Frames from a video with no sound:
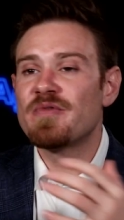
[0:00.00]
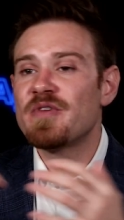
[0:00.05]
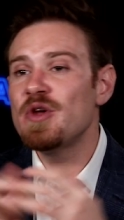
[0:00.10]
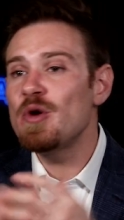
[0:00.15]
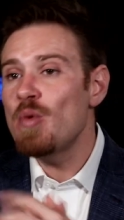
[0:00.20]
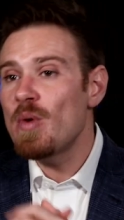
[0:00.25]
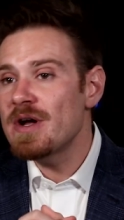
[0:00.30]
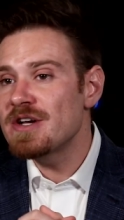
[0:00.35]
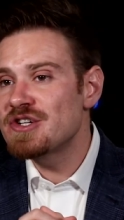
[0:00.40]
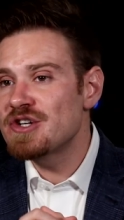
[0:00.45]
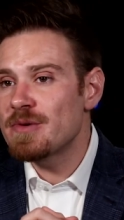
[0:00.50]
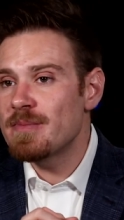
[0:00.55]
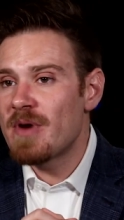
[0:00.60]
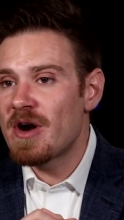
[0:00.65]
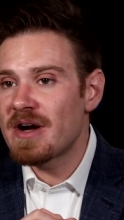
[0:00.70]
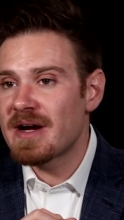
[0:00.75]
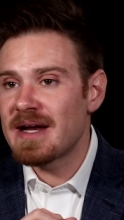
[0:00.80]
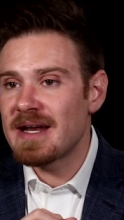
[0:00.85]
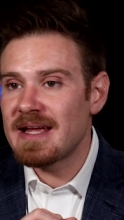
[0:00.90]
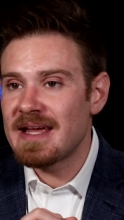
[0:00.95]
if you want your
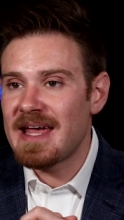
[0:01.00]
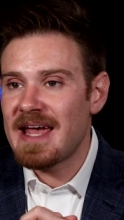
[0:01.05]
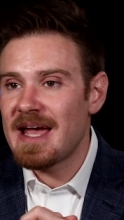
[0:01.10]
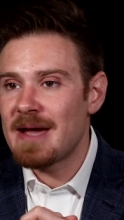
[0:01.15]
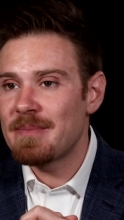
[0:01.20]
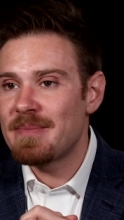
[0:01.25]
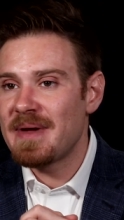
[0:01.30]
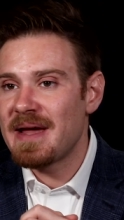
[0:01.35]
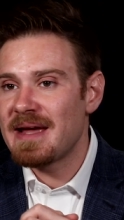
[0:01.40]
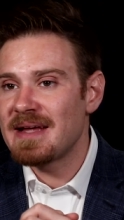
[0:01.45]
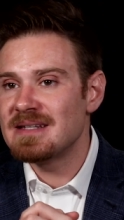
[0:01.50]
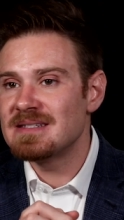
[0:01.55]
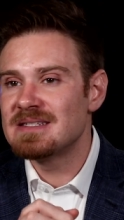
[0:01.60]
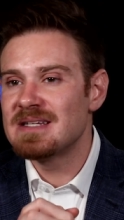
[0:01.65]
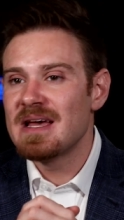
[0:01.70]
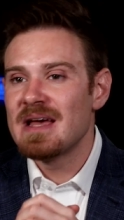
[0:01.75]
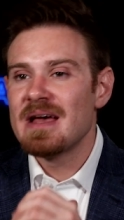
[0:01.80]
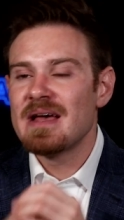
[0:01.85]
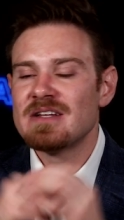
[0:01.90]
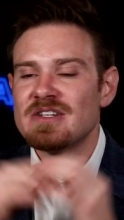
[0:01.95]
marketing campaigns
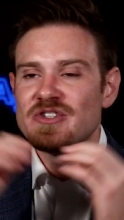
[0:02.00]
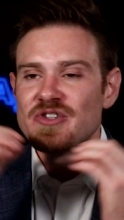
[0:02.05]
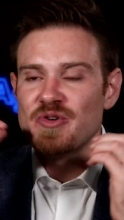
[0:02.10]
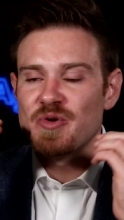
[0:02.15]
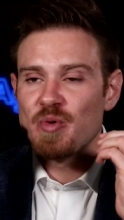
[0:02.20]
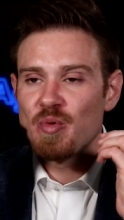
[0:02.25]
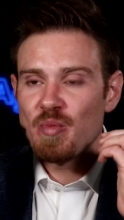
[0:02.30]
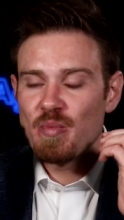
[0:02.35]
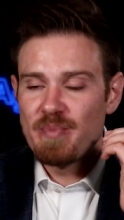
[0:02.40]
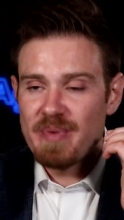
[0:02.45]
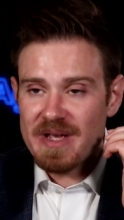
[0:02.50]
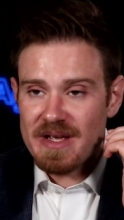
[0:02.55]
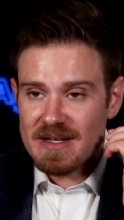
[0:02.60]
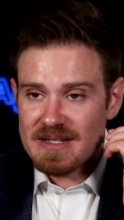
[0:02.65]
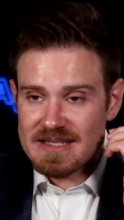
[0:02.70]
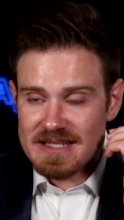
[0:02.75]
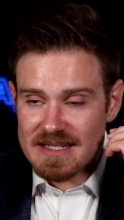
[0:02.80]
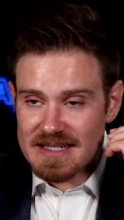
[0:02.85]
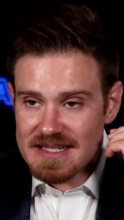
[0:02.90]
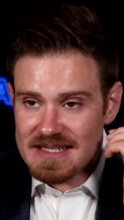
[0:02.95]
to be
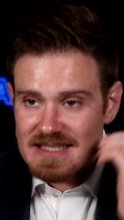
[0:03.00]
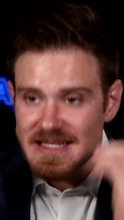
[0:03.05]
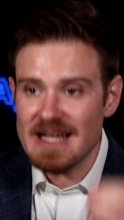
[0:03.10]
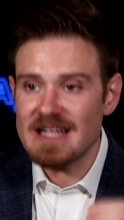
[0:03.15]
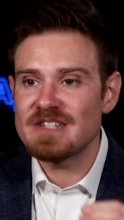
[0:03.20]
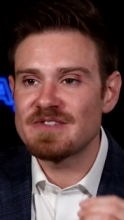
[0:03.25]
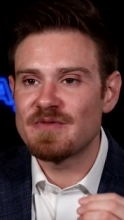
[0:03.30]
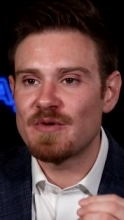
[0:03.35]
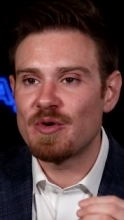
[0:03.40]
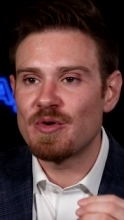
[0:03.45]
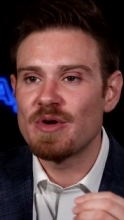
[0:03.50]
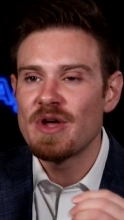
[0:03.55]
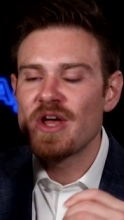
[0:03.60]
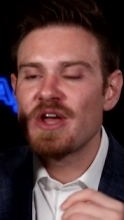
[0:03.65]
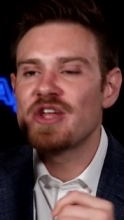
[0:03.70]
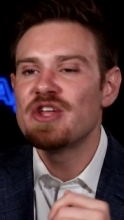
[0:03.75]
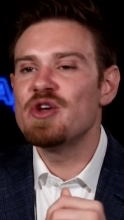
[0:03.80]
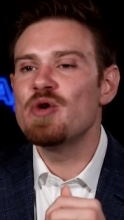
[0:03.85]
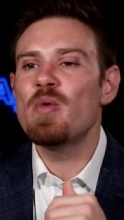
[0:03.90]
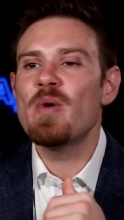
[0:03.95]
successful,
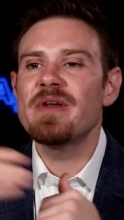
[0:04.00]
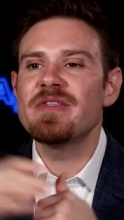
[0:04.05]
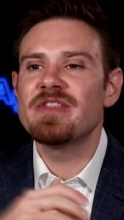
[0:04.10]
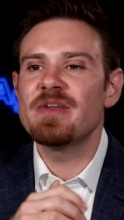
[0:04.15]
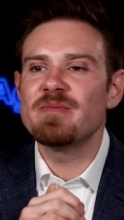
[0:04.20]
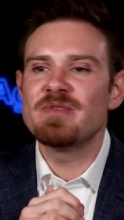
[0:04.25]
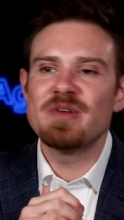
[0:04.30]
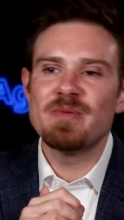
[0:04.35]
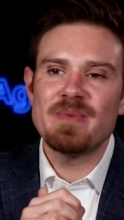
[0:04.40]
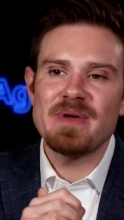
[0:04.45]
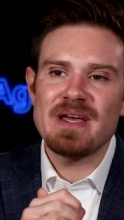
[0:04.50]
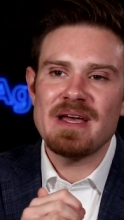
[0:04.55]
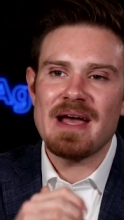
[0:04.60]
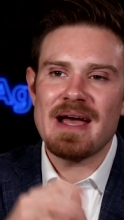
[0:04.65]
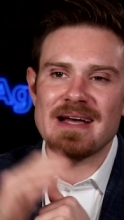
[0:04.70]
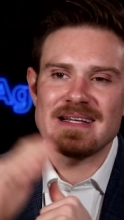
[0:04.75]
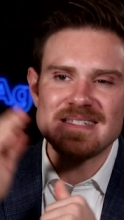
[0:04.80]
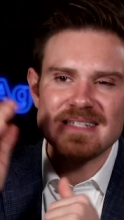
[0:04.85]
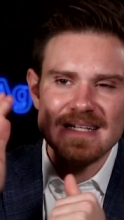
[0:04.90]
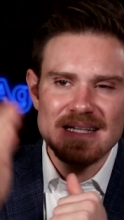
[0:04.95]
you want them to be
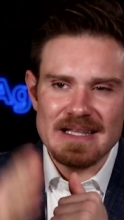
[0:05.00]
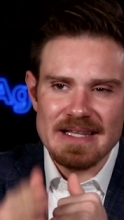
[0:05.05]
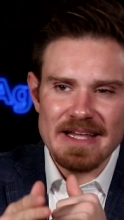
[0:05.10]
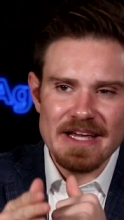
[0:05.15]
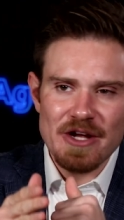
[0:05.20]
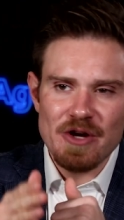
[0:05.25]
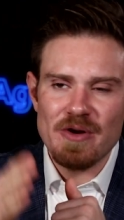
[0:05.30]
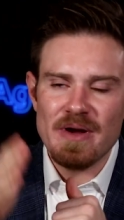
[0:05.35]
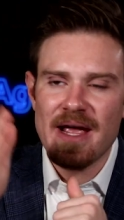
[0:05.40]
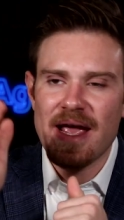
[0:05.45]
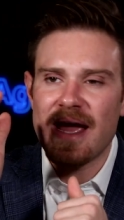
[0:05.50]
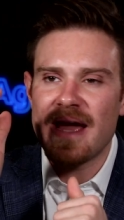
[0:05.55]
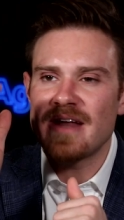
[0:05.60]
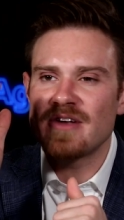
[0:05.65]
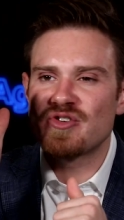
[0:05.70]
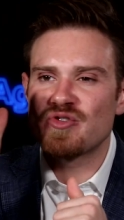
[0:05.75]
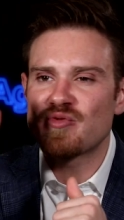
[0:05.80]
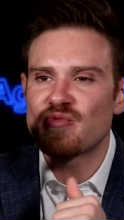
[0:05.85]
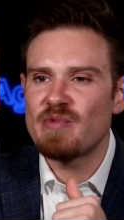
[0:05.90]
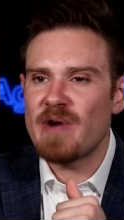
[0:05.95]
as clear
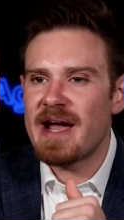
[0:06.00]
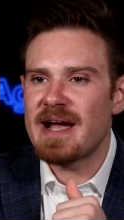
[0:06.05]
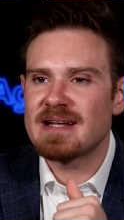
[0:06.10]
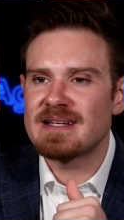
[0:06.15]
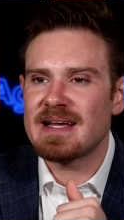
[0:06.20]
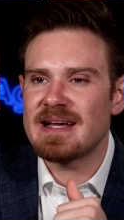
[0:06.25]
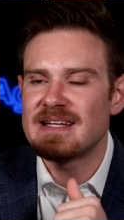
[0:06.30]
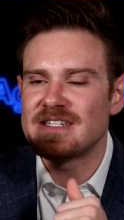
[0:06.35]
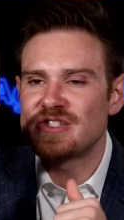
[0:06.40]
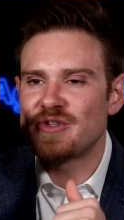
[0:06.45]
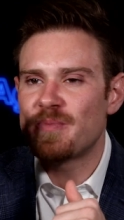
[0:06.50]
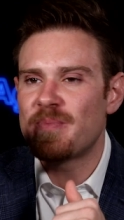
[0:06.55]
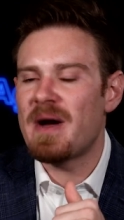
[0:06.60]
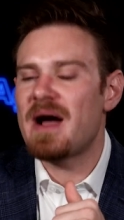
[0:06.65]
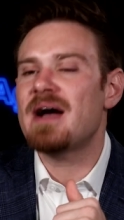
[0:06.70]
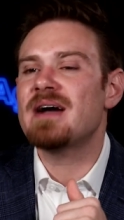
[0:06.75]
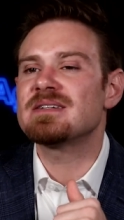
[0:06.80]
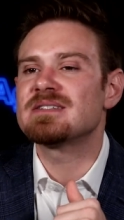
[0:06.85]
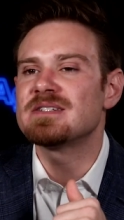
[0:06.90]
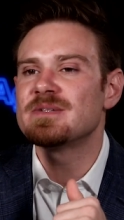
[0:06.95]
and direct as you
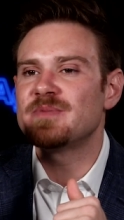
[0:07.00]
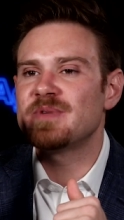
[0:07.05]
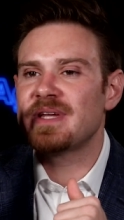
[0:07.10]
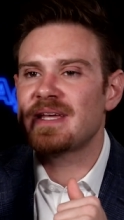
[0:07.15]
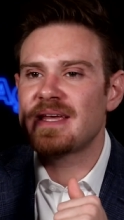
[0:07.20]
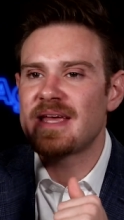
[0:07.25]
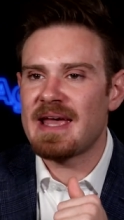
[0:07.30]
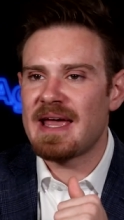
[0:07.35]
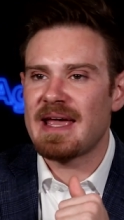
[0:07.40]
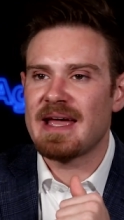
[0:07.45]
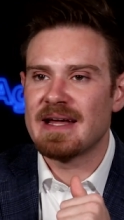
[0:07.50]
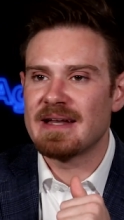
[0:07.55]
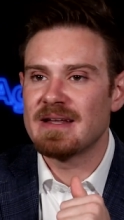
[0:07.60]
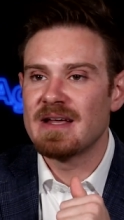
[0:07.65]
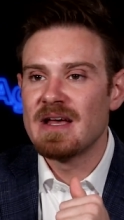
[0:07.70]
possibly can.